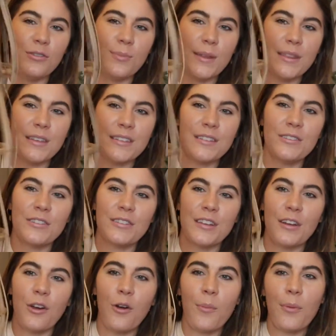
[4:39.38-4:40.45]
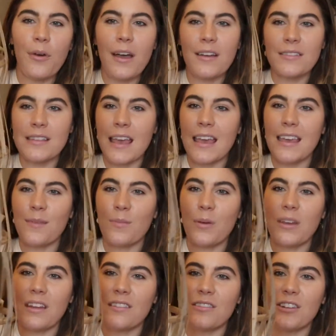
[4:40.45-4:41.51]
but this is just an Opal House hanging
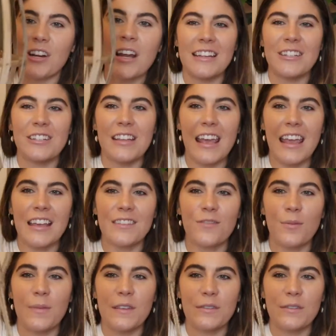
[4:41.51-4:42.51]
planter. It just hangs from this